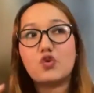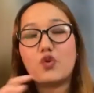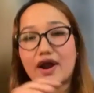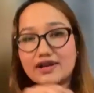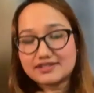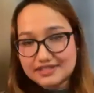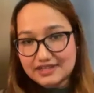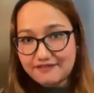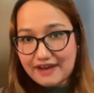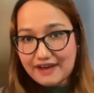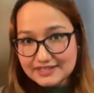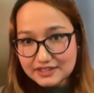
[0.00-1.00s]
who are still
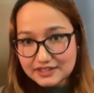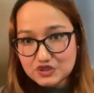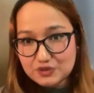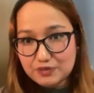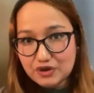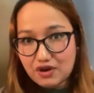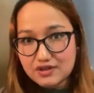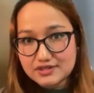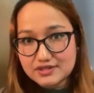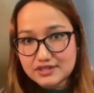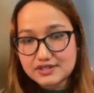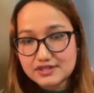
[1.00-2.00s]
fighting the
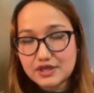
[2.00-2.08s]
tuberculosis